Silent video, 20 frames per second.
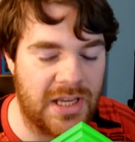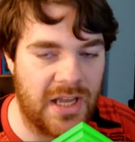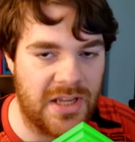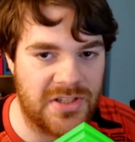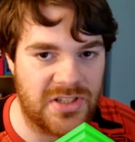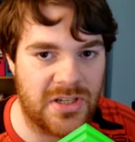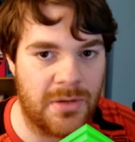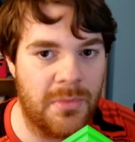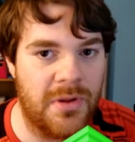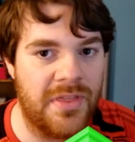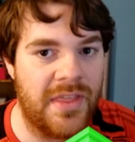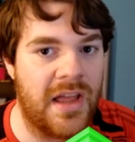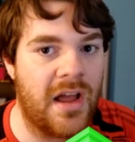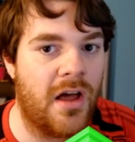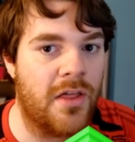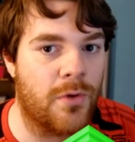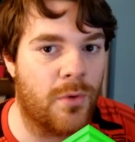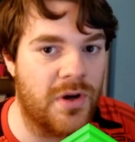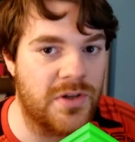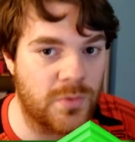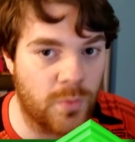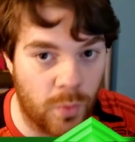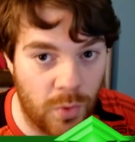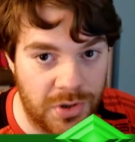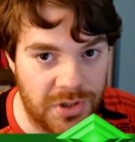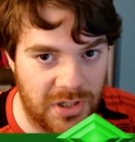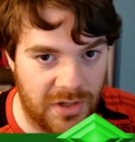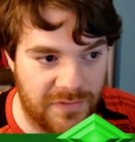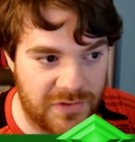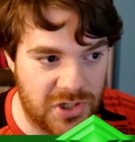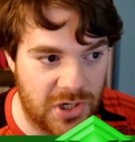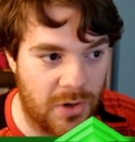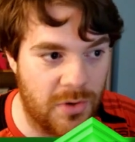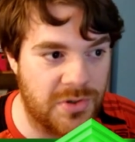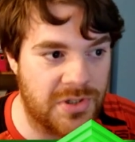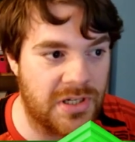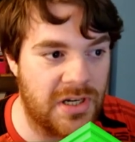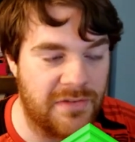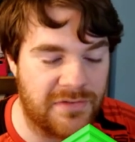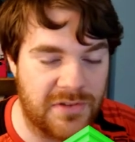a summon they otherwise wouldn't have
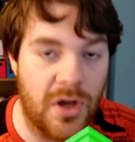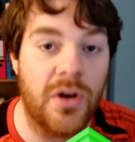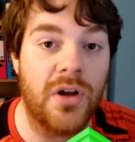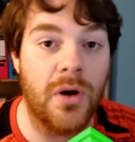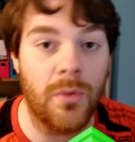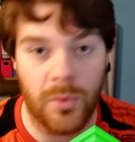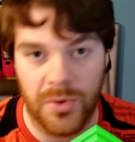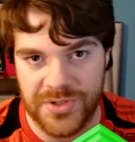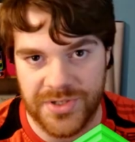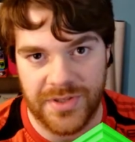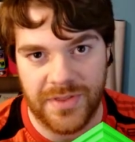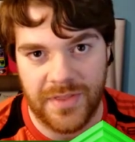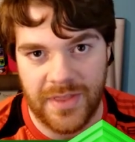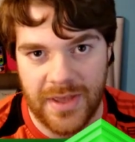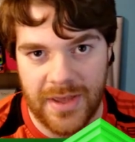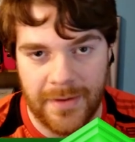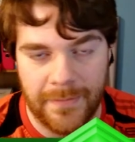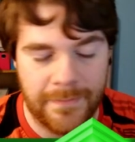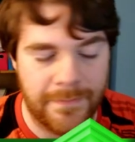chosen if Doga wasn't there.